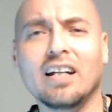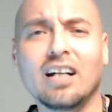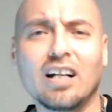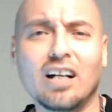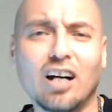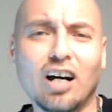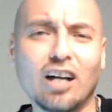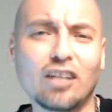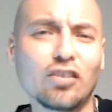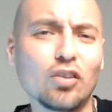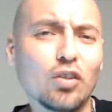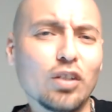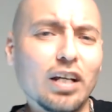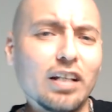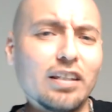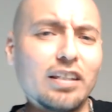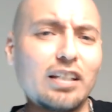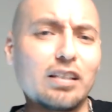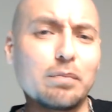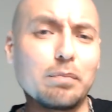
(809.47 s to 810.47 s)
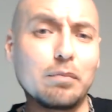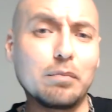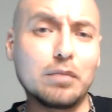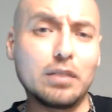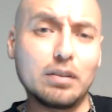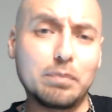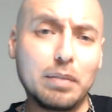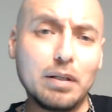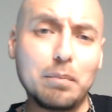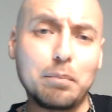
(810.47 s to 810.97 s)
Also, you get this
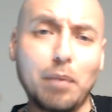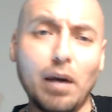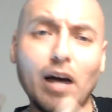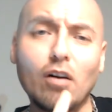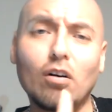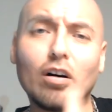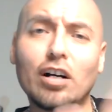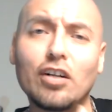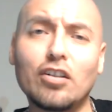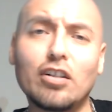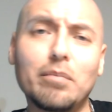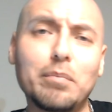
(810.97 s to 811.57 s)
big bottle, 100